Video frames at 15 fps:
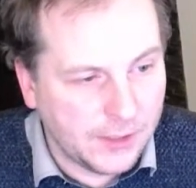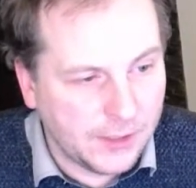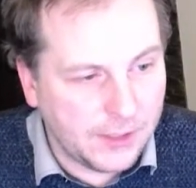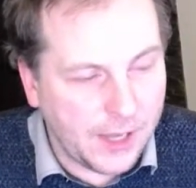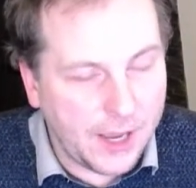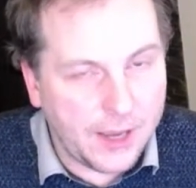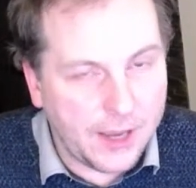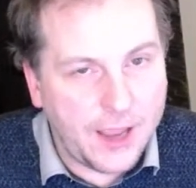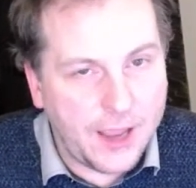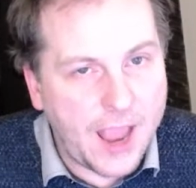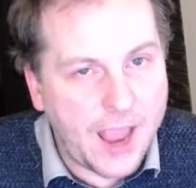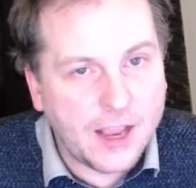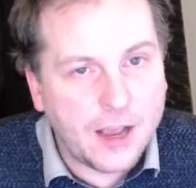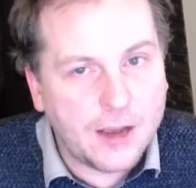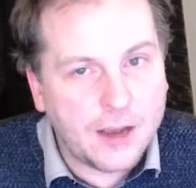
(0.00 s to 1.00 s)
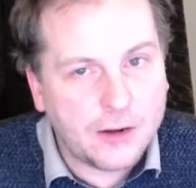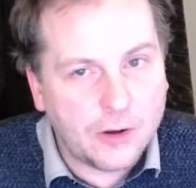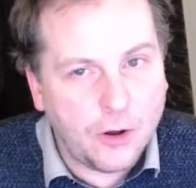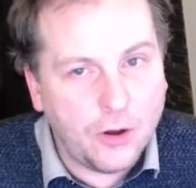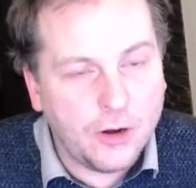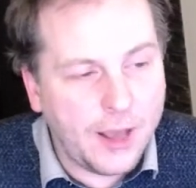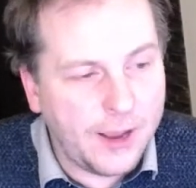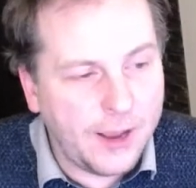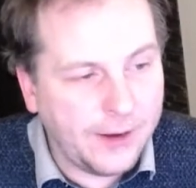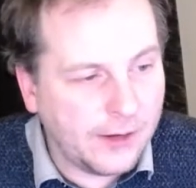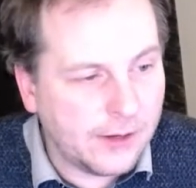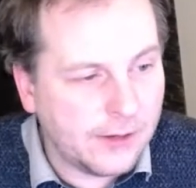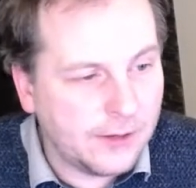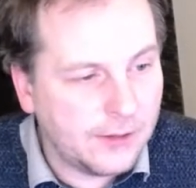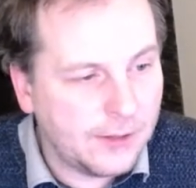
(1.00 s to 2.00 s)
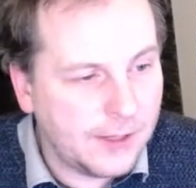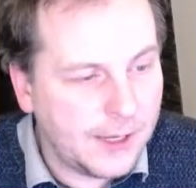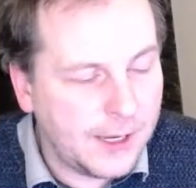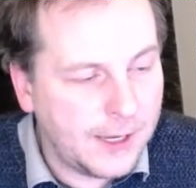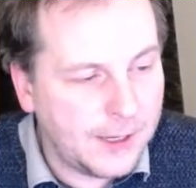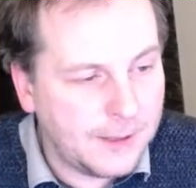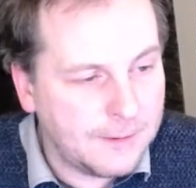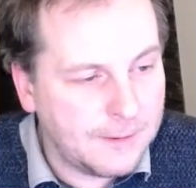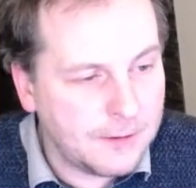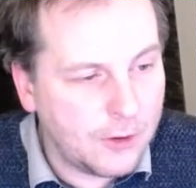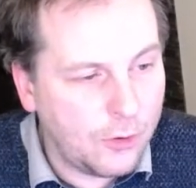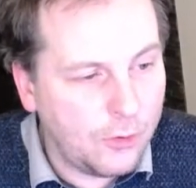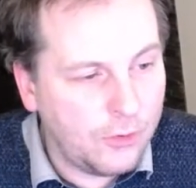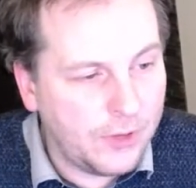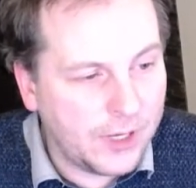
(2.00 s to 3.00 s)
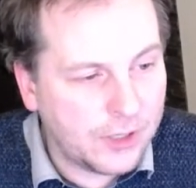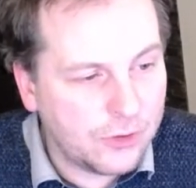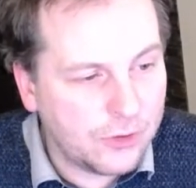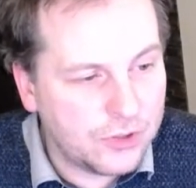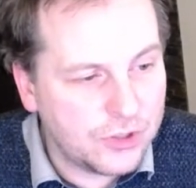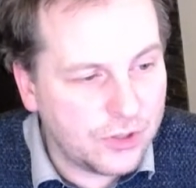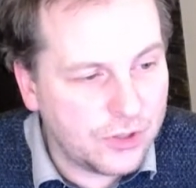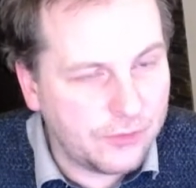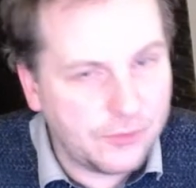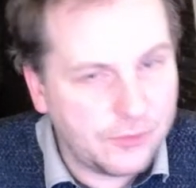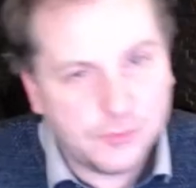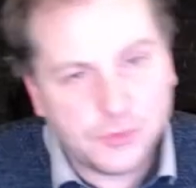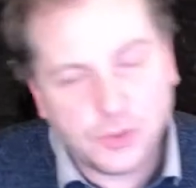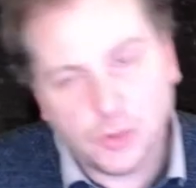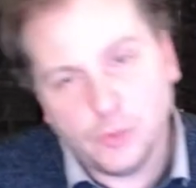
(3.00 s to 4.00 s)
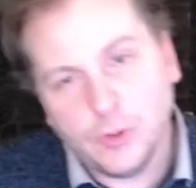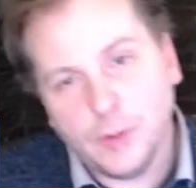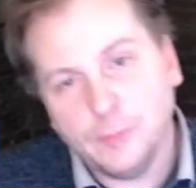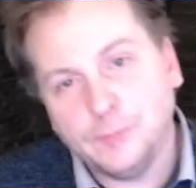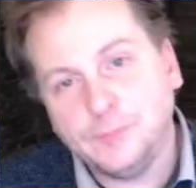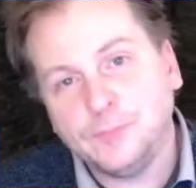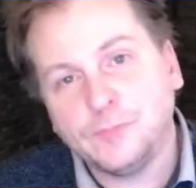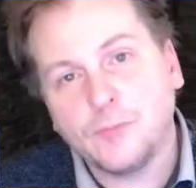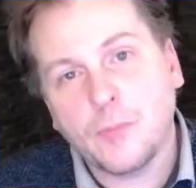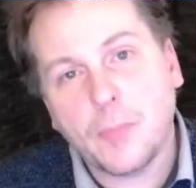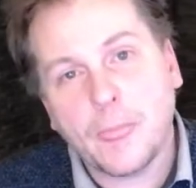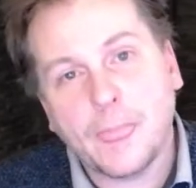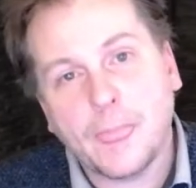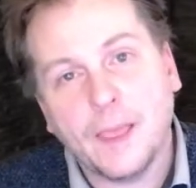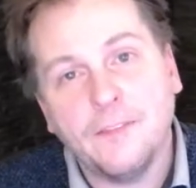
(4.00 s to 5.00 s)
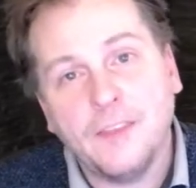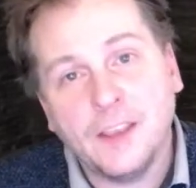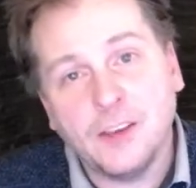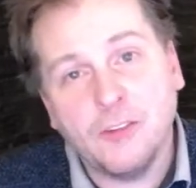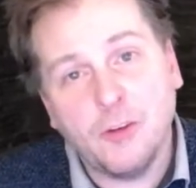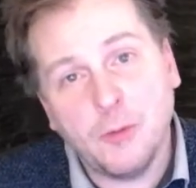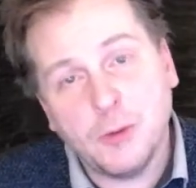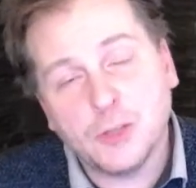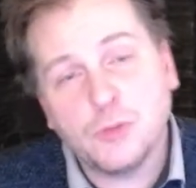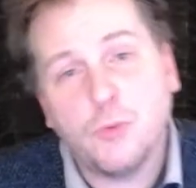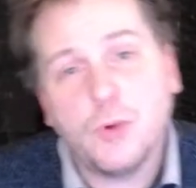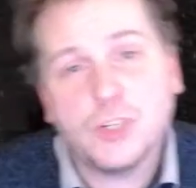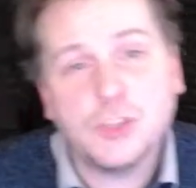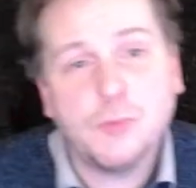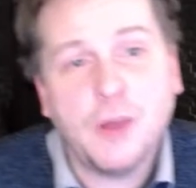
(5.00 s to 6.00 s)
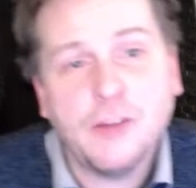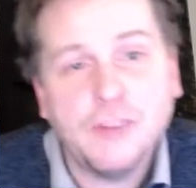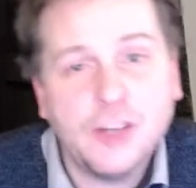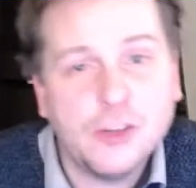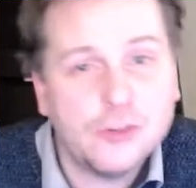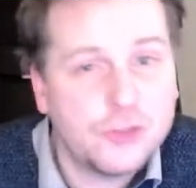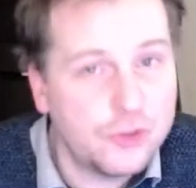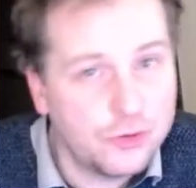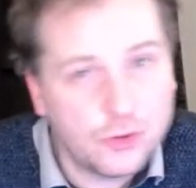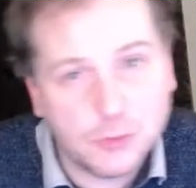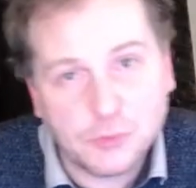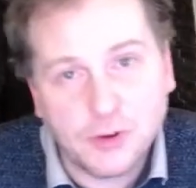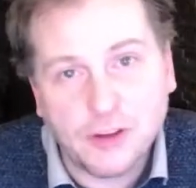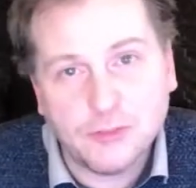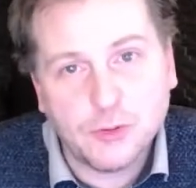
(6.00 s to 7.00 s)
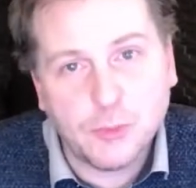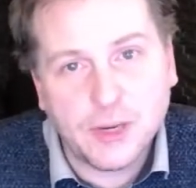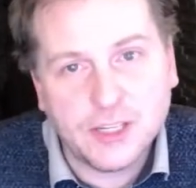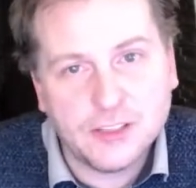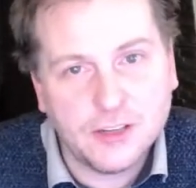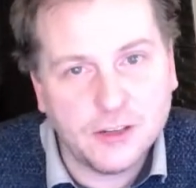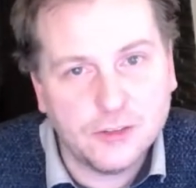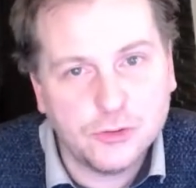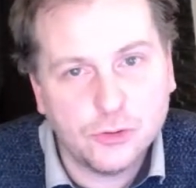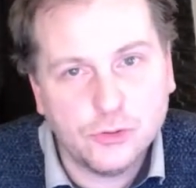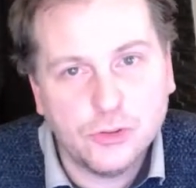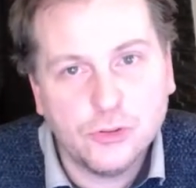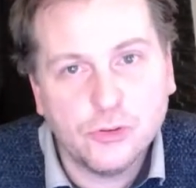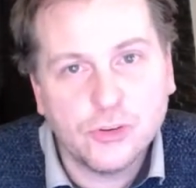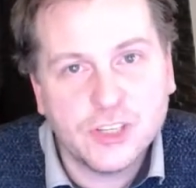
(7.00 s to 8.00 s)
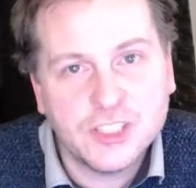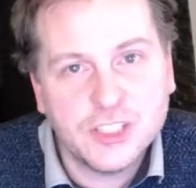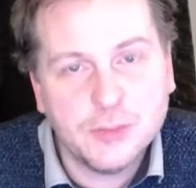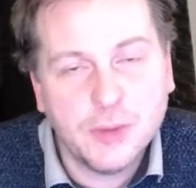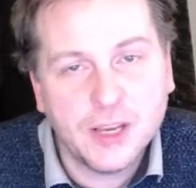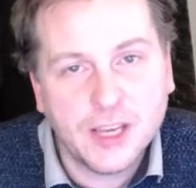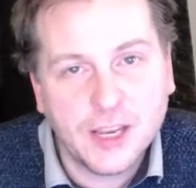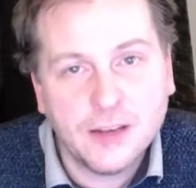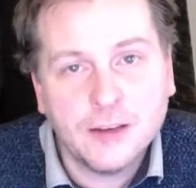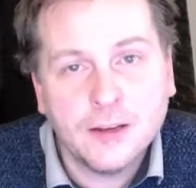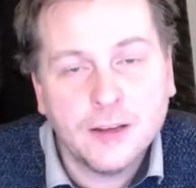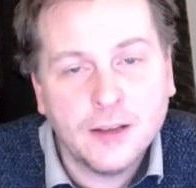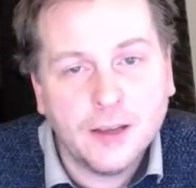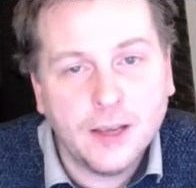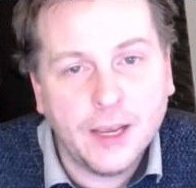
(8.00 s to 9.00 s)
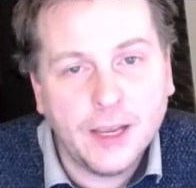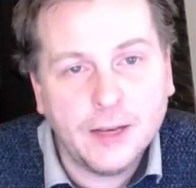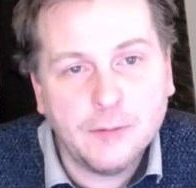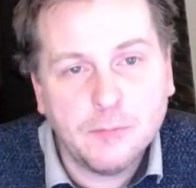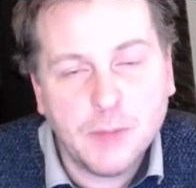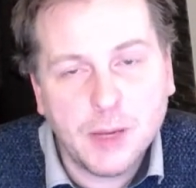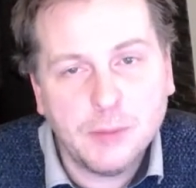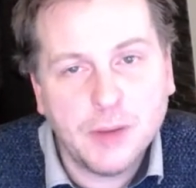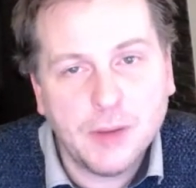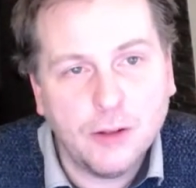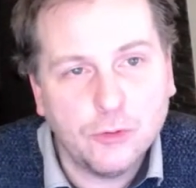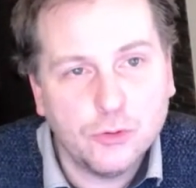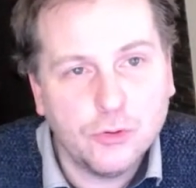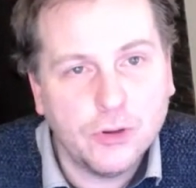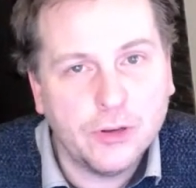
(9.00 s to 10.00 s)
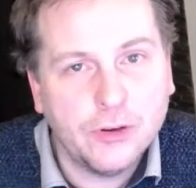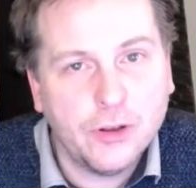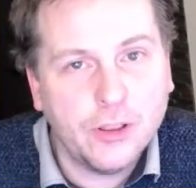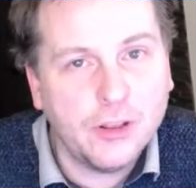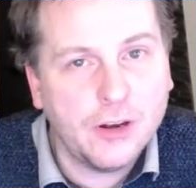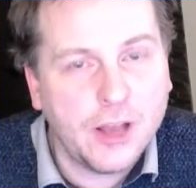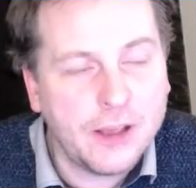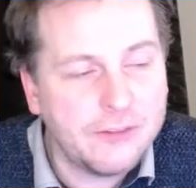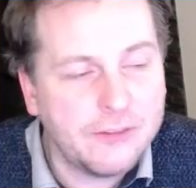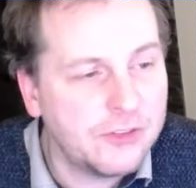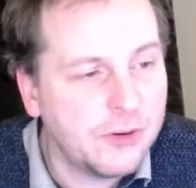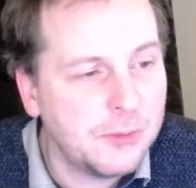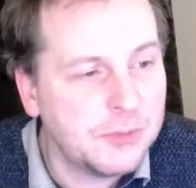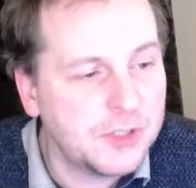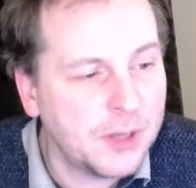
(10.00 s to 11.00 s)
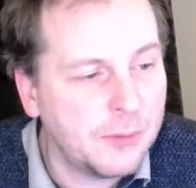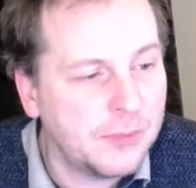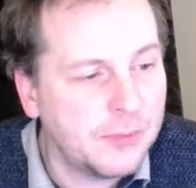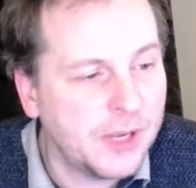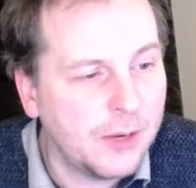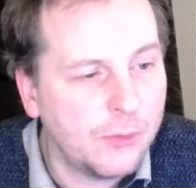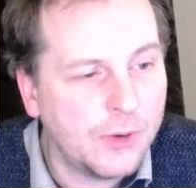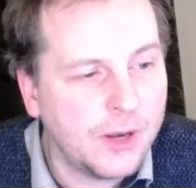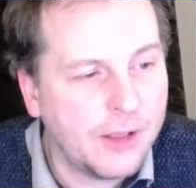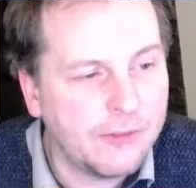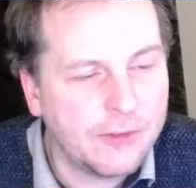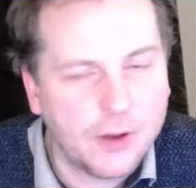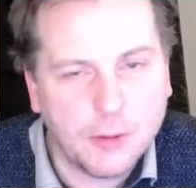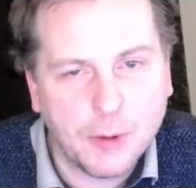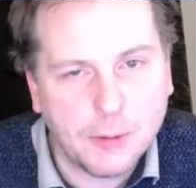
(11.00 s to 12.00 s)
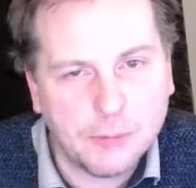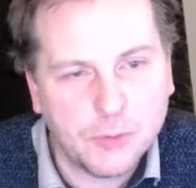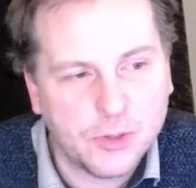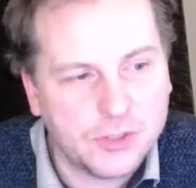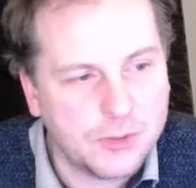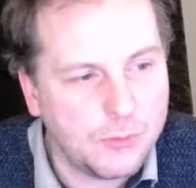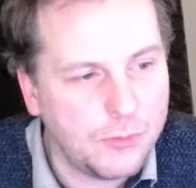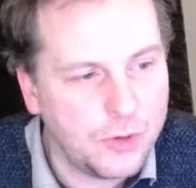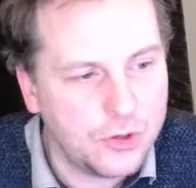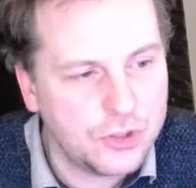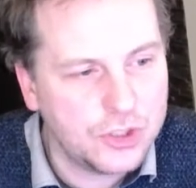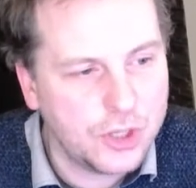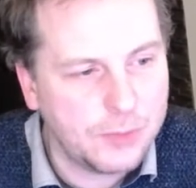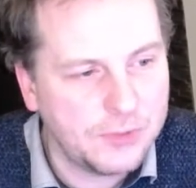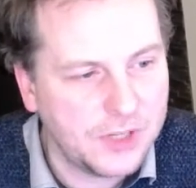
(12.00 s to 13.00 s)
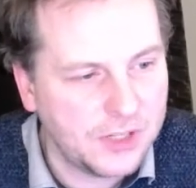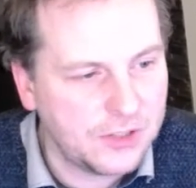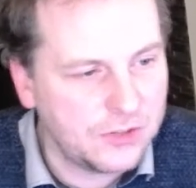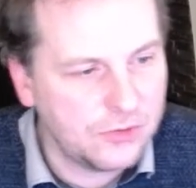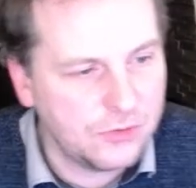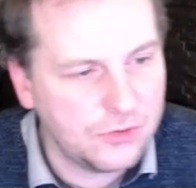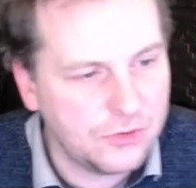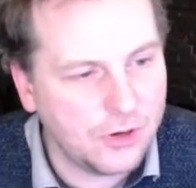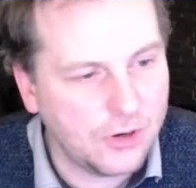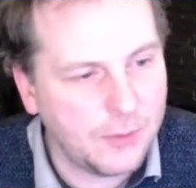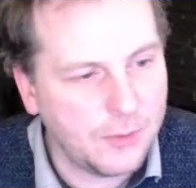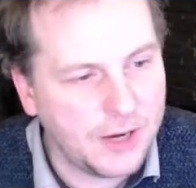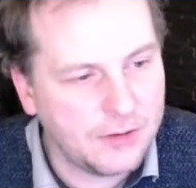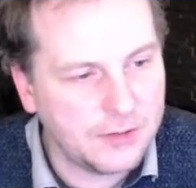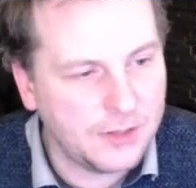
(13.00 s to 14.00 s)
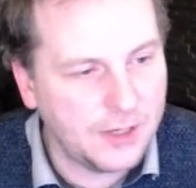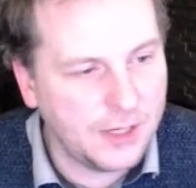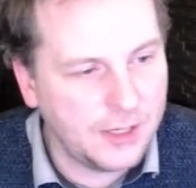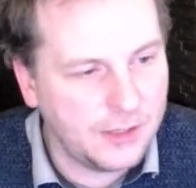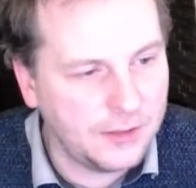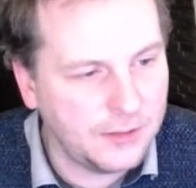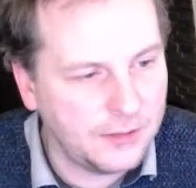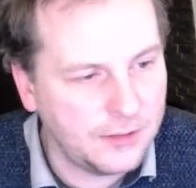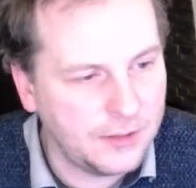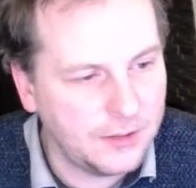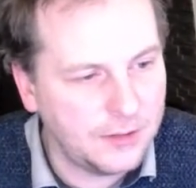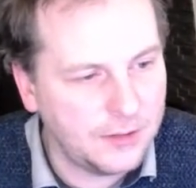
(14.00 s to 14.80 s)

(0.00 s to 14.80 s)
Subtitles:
yeah, hang out online and all that good stuff. So thank you very much for watching my videos. Do subscribe to my channel so that you can see me again. And maybe I'll do another live stream someday when I've come up with some more subjects to talk about and